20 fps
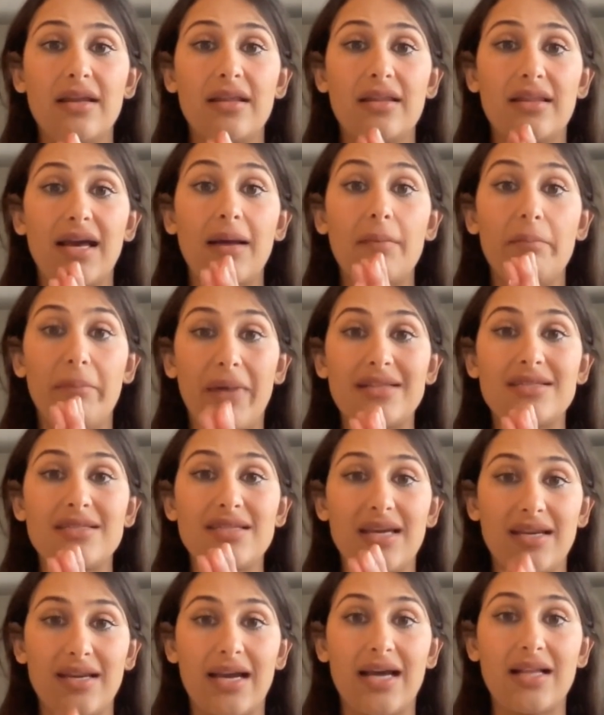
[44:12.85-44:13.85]
that
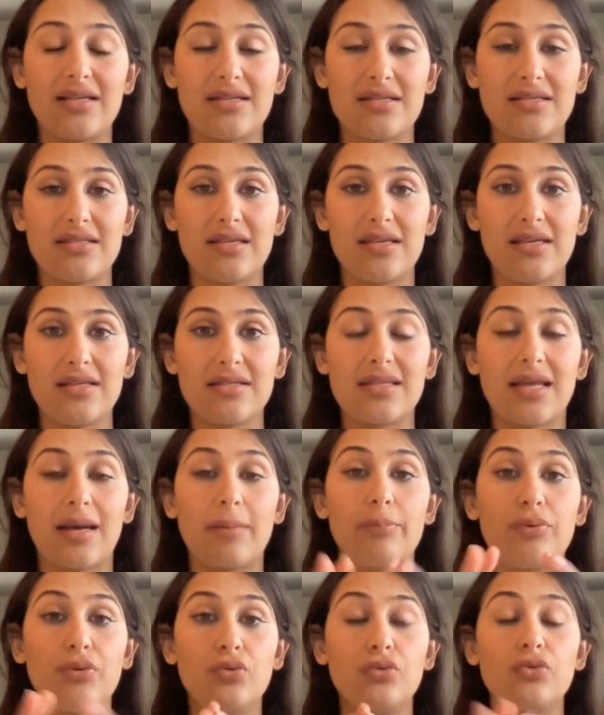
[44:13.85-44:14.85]
meta-analyses that
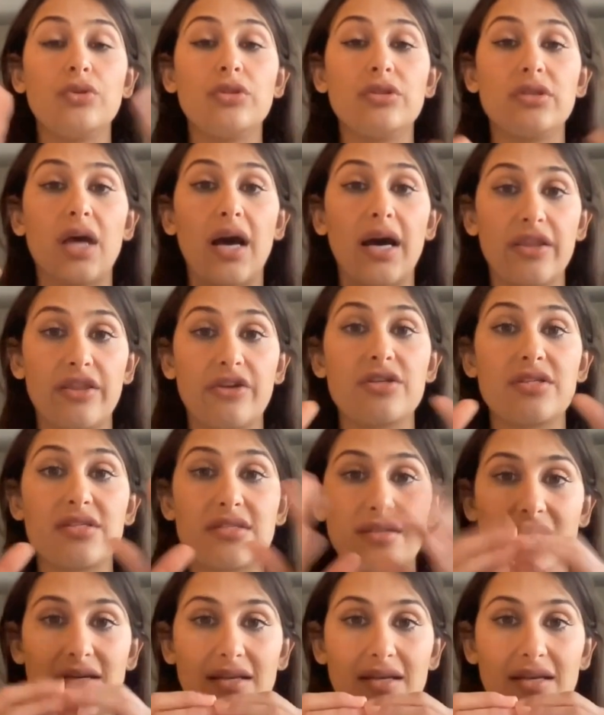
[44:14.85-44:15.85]
pooled other
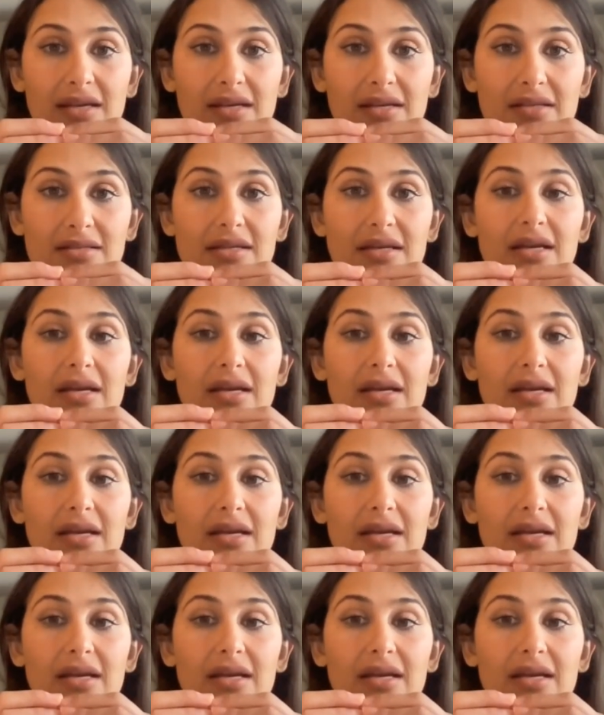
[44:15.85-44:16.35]
studies,